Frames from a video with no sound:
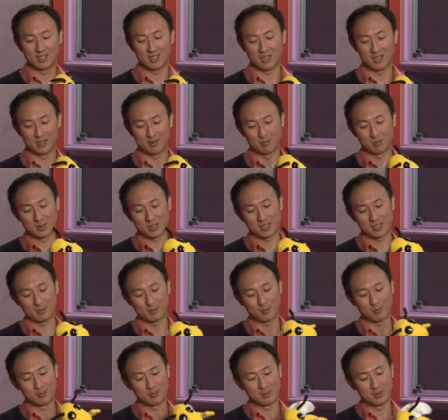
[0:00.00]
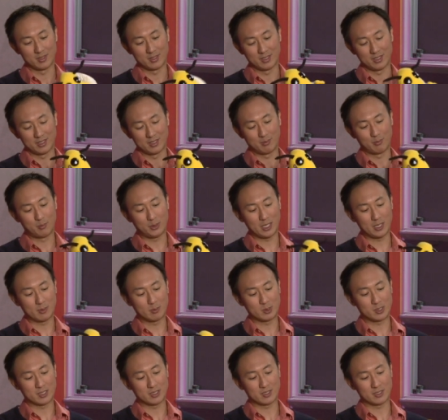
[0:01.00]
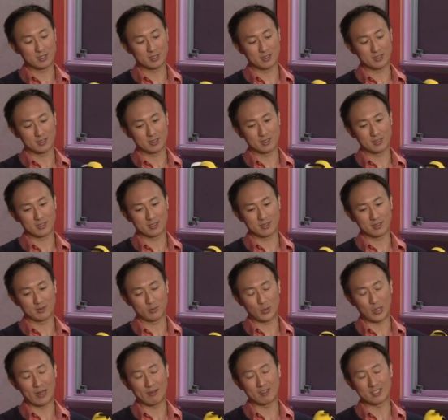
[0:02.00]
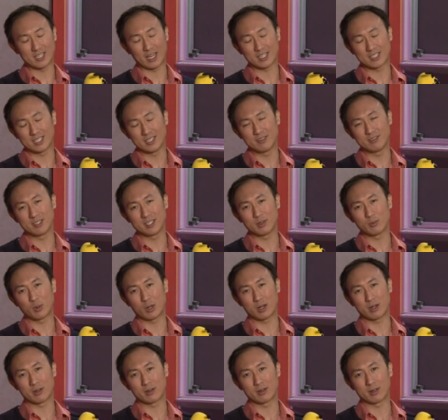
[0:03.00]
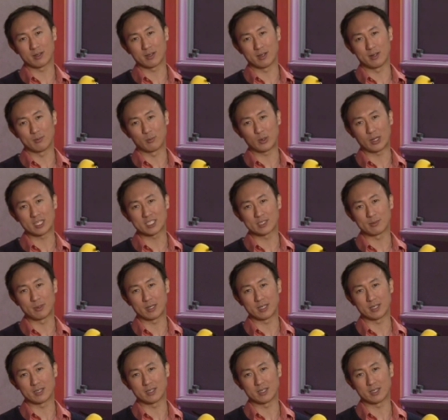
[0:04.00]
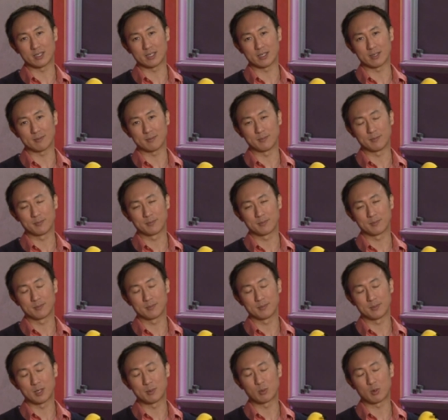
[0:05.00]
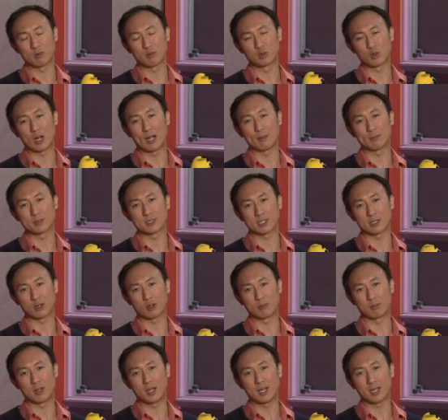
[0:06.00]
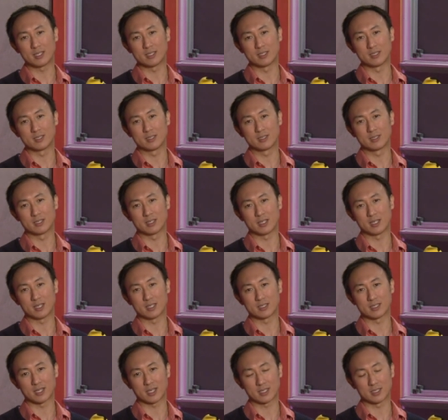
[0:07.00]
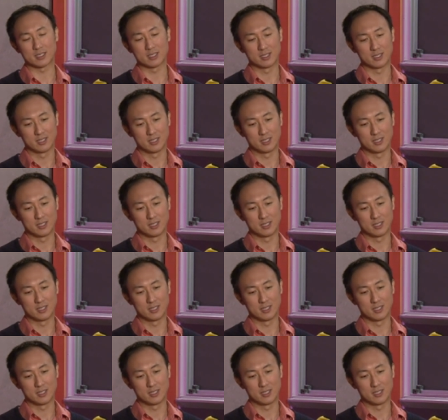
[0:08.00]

but being able to, we have this activity where um, we estimate the um, number of drops that are applied to the insect.